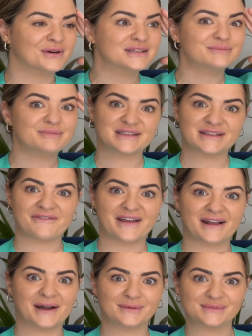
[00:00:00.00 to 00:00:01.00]
One
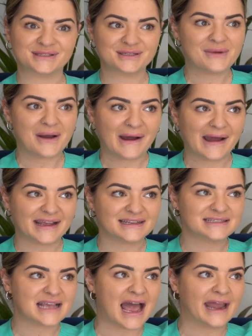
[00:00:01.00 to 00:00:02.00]
specific comes to
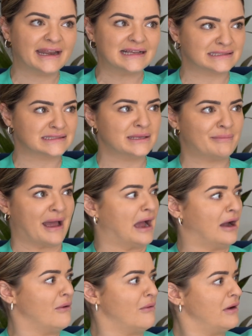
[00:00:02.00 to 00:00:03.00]
mind, and it's
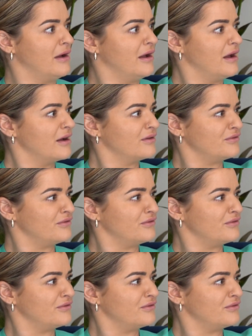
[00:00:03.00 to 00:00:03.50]
about